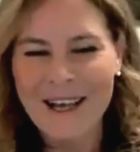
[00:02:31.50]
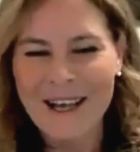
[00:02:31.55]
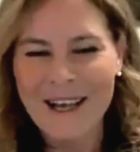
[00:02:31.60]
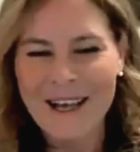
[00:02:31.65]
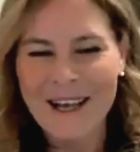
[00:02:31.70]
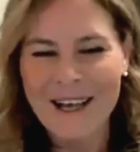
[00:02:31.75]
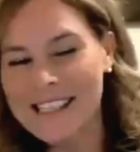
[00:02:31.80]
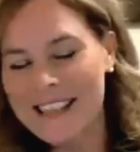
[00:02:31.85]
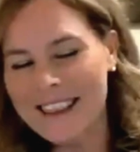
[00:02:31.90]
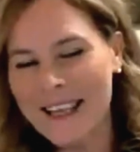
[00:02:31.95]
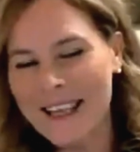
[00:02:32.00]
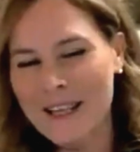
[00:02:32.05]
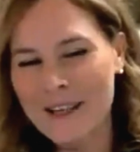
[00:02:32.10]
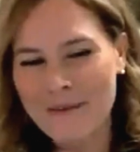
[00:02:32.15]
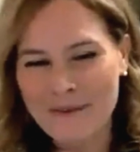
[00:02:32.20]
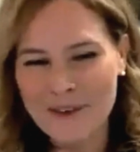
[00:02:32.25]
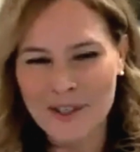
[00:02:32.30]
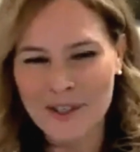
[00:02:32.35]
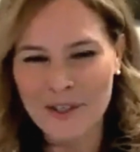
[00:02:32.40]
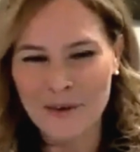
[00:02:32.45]
listen, thank you
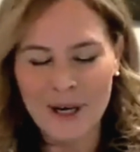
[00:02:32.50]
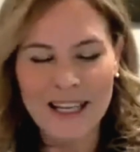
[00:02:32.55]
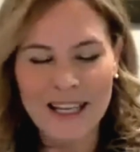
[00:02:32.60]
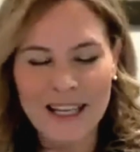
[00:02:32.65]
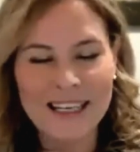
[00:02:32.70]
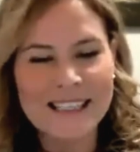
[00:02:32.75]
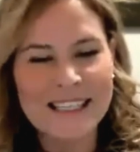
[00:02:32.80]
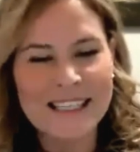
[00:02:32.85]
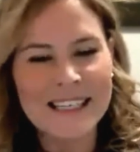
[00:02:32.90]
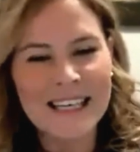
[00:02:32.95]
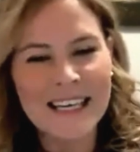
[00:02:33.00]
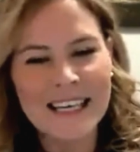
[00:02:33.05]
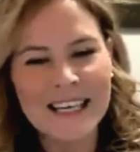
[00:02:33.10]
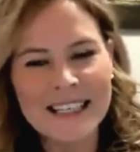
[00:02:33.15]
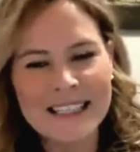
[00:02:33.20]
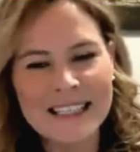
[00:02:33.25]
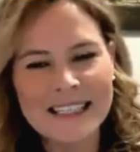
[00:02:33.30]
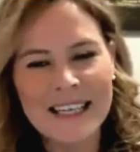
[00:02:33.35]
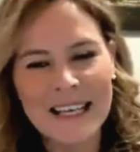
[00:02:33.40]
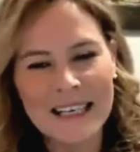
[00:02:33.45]
for joining us, and
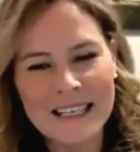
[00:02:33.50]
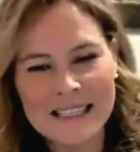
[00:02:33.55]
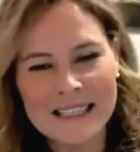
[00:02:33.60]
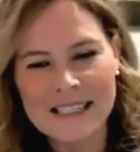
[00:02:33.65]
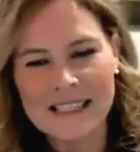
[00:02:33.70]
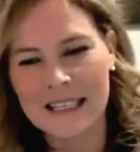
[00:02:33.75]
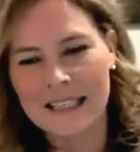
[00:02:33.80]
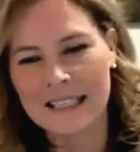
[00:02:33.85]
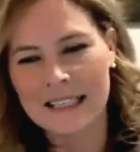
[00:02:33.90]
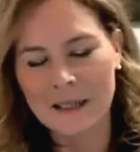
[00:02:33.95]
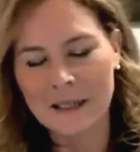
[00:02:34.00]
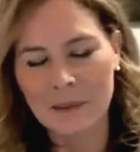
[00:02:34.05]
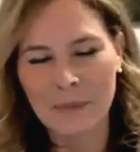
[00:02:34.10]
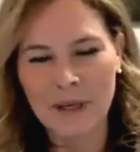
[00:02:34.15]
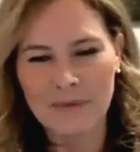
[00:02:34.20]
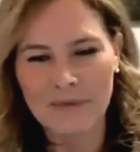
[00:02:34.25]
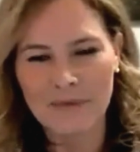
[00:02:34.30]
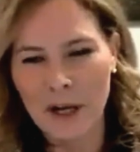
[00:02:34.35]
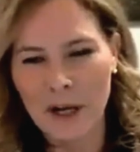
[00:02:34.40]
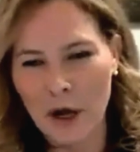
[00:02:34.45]
tell us a little bit
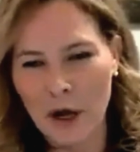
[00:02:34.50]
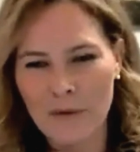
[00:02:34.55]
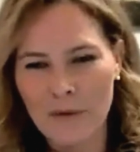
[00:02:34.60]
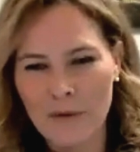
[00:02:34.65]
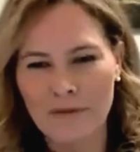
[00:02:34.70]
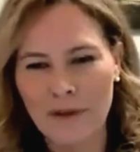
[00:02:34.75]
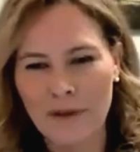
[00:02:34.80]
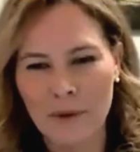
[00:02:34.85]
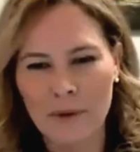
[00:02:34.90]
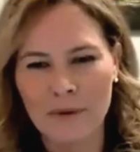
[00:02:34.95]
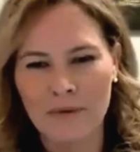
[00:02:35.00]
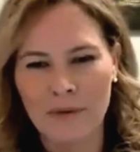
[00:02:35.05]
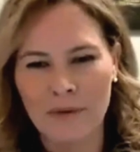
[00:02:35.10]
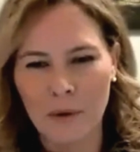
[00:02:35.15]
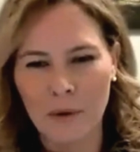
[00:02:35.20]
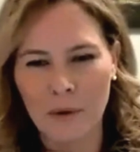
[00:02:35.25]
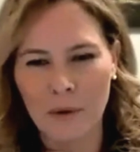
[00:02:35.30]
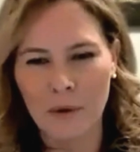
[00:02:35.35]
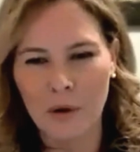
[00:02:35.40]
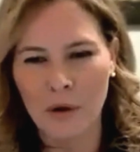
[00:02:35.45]
of an overview of
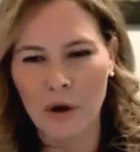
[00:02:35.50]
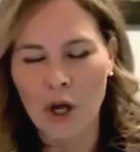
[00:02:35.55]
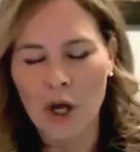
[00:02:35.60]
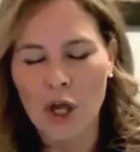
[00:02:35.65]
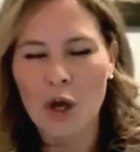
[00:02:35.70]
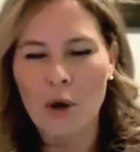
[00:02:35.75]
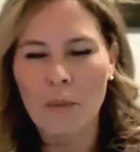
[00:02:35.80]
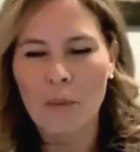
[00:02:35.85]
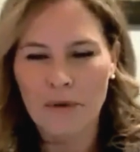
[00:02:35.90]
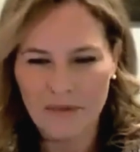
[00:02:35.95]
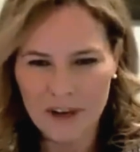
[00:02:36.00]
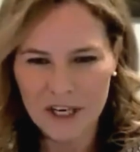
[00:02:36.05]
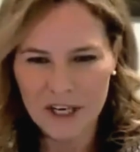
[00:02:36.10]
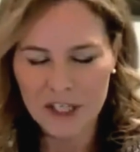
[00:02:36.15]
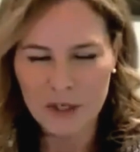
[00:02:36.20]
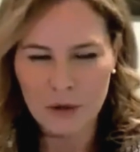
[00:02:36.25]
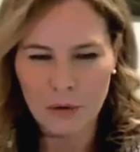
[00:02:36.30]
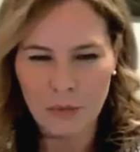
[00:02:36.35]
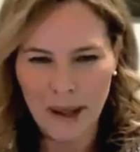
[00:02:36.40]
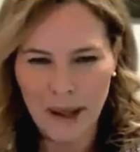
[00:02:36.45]
your
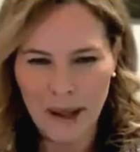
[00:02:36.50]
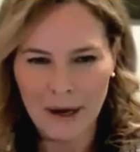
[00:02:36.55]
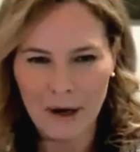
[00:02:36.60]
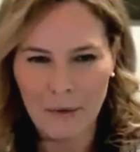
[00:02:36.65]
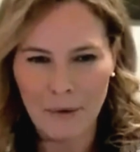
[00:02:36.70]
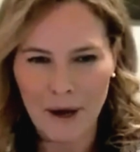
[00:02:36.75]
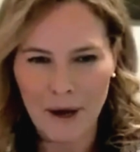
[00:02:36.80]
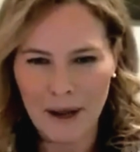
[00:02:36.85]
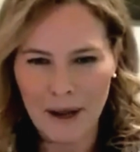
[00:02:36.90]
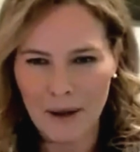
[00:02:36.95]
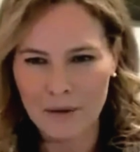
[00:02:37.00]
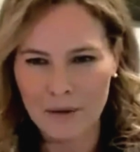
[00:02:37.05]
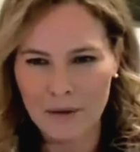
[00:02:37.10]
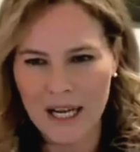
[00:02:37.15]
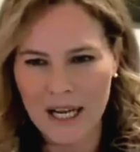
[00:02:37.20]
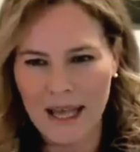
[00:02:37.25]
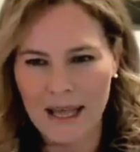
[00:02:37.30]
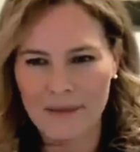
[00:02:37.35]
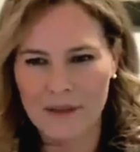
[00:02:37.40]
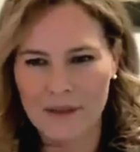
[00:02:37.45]
professional background
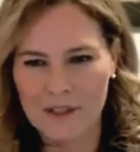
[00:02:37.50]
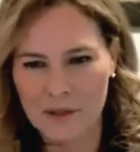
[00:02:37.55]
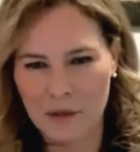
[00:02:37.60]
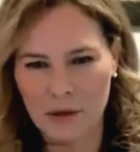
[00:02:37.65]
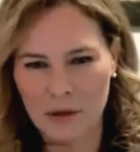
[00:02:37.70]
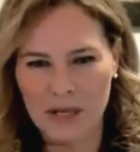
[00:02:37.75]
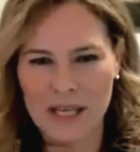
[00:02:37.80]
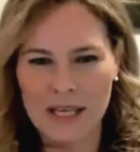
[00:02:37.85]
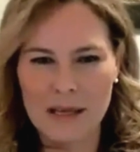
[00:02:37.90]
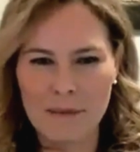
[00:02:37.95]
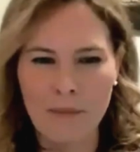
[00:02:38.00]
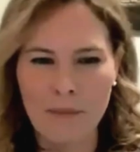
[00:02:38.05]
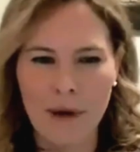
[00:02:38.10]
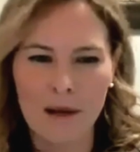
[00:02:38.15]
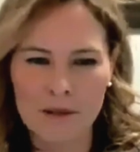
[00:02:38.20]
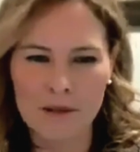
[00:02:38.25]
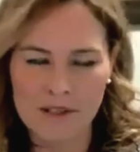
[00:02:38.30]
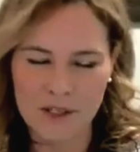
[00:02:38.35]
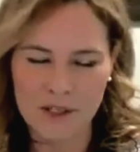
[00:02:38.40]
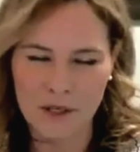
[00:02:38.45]
and the sort of key
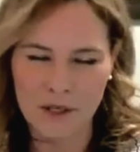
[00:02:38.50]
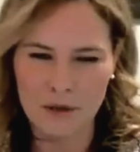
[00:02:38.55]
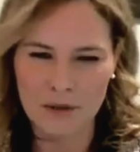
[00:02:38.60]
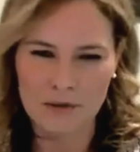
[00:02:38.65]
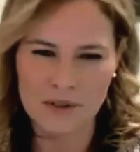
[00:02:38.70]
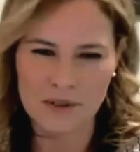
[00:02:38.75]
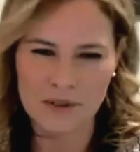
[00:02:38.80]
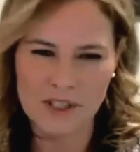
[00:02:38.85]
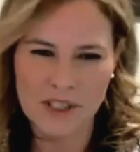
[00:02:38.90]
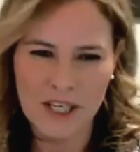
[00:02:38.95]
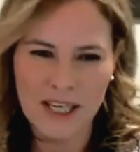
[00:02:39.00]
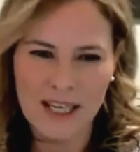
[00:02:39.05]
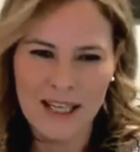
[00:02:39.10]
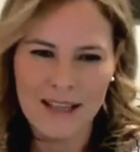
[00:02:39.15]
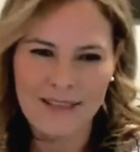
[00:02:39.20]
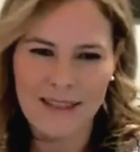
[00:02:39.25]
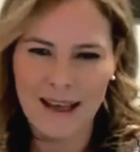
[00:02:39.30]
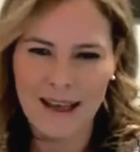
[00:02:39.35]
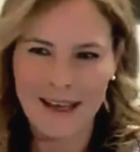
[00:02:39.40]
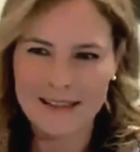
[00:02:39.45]
milestones
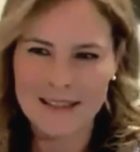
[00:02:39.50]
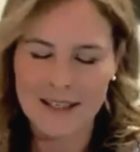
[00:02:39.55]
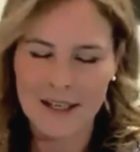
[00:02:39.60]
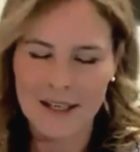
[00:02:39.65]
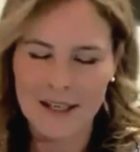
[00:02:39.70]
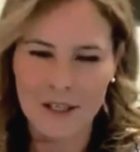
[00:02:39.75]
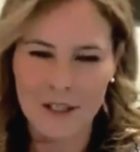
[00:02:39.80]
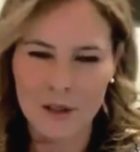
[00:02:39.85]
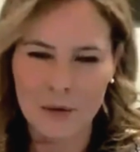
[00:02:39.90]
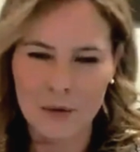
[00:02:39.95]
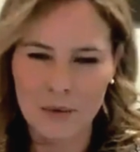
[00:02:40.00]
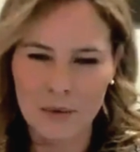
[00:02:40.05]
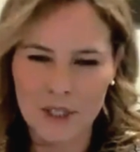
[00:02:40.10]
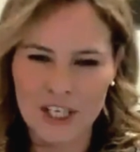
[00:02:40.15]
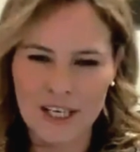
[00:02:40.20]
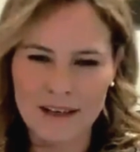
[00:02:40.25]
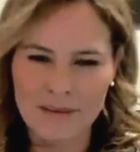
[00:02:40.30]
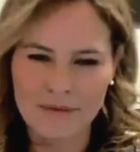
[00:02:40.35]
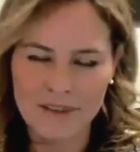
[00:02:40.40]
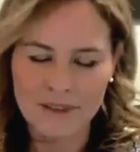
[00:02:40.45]
that you
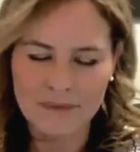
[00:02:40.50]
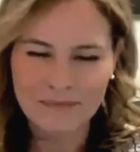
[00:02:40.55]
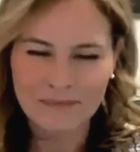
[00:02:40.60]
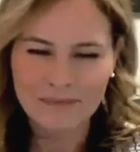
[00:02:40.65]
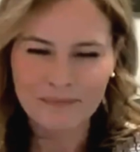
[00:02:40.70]
achieved.